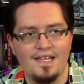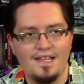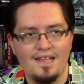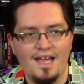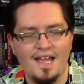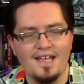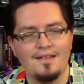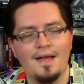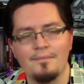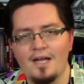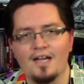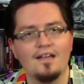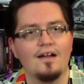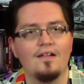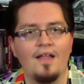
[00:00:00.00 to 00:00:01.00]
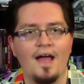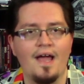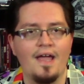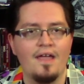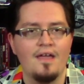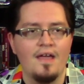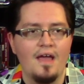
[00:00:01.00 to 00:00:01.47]
I'm not going to
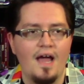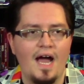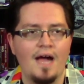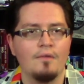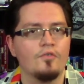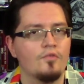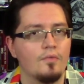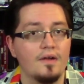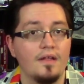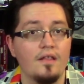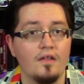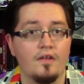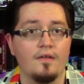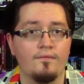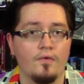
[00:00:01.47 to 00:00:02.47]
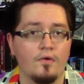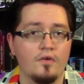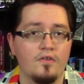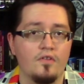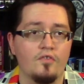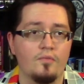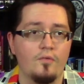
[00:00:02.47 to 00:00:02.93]
lie, I was really looking
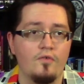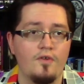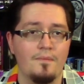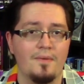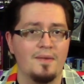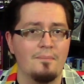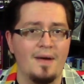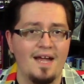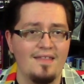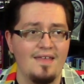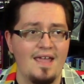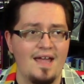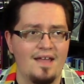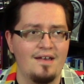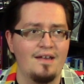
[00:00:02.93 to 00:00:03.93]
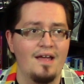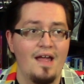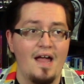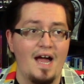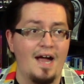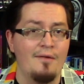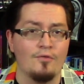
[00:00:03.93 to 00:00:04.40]
forward to this movie, but by the end,
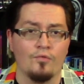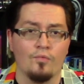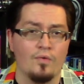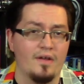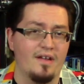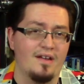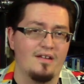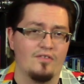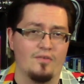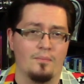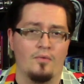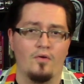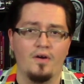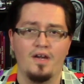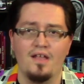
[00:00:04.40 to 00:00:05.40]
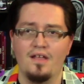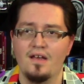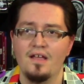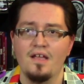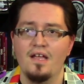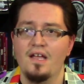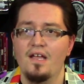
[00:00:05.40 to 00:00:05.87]
I was really
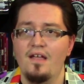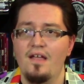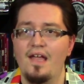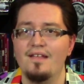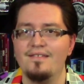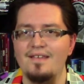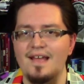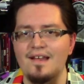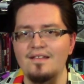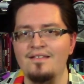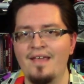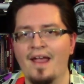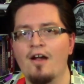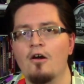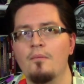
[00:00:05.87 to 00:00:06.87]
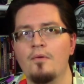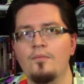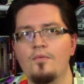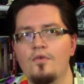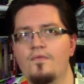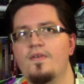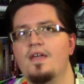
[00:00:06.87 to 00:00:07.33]
disappointed. It's not a terrible
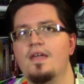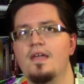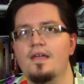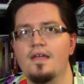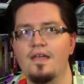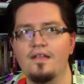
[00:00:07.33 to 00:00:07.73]
movie.